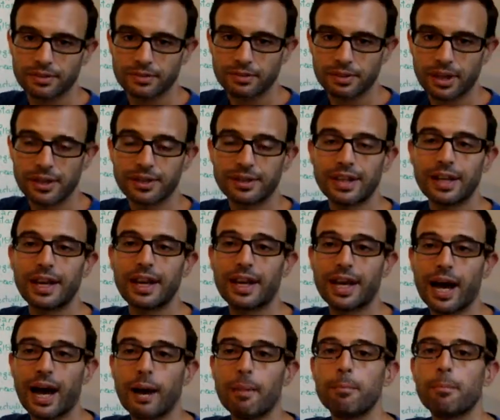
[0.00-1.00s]
right?
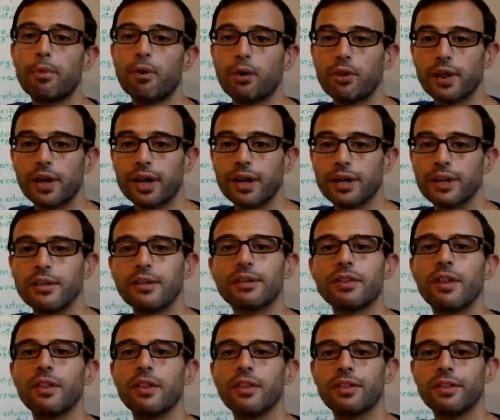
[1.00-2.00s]
La boda is
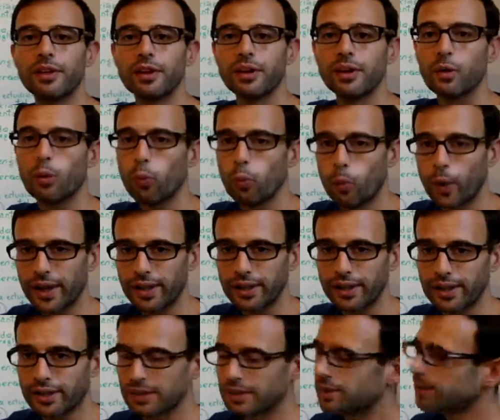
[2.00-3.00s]
the wedding.